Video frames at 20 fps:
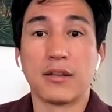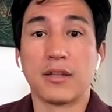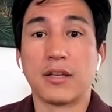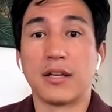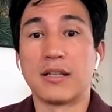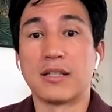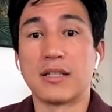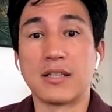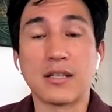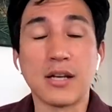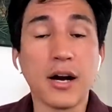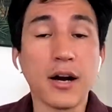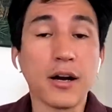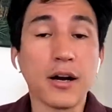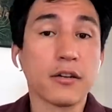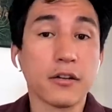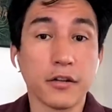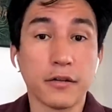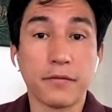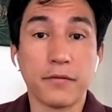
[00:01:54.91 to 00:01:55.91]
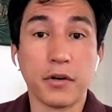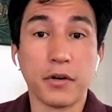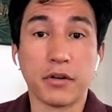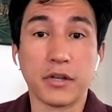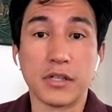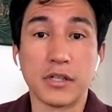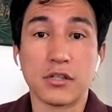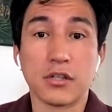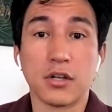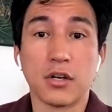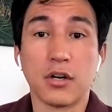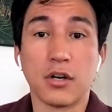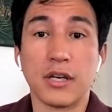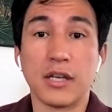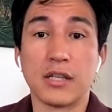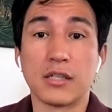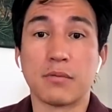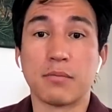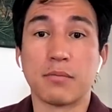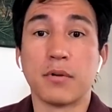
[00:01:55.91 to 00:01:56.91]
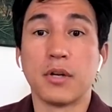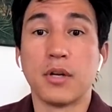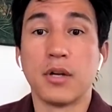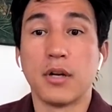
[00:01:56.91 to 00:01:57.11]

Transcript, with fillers: that is entirely focused on his